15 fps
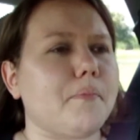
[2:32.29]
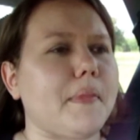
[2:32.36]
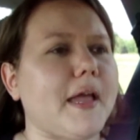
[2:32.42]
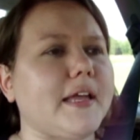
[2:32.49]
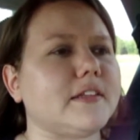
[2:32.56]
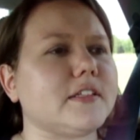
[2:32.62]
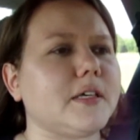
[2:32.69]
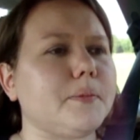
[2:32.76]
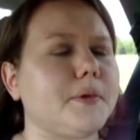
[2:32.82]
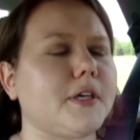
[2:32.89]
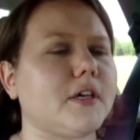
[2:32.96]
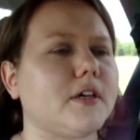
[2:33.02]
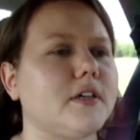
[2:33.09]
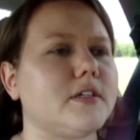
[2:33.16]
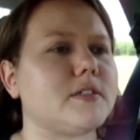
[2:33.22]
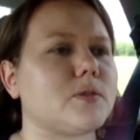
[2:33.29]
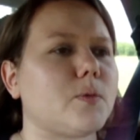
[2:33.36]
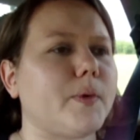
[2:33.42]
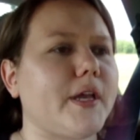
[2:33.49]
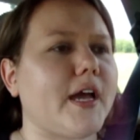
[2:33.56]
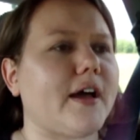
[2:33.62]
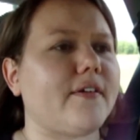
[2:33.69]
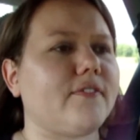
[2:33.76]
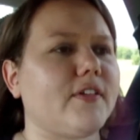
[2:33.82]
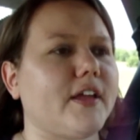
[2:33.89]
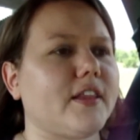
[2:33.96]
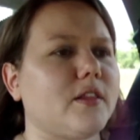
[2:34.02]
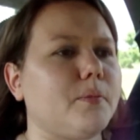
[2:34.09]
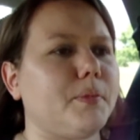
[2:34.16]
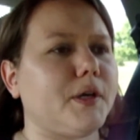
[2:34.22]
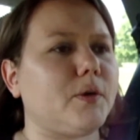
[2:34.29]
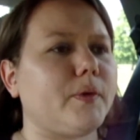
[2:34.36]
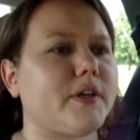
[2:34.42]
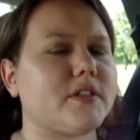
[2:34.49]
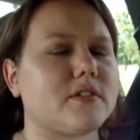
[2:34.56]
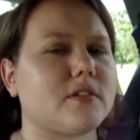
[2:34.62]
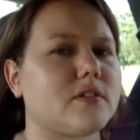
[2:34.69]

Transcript: mainly because we have like the big wigs